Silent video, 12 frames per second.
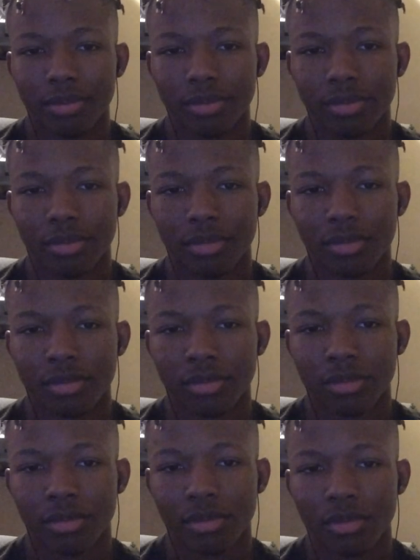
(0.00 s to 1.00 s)

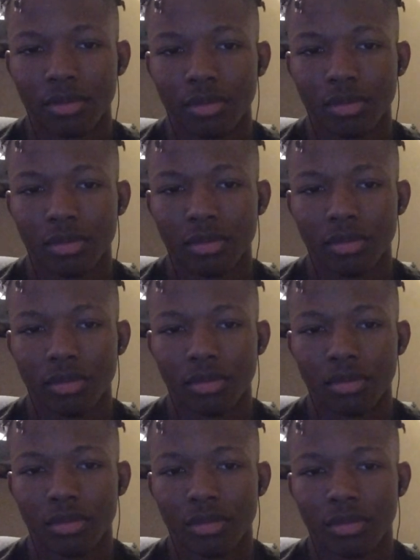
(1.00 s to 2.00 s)

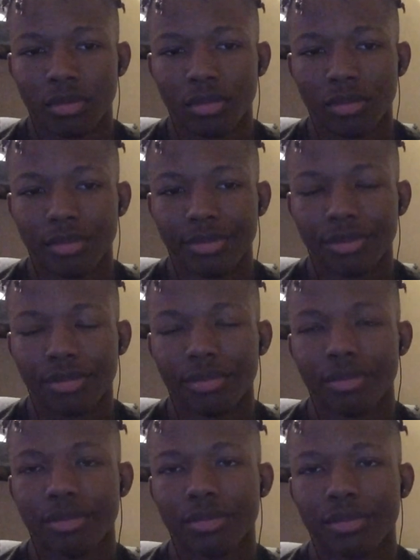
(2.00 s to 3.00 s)

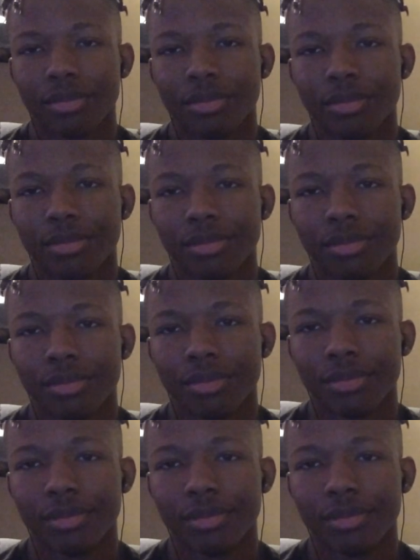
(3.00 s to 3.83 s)
Nothing is said.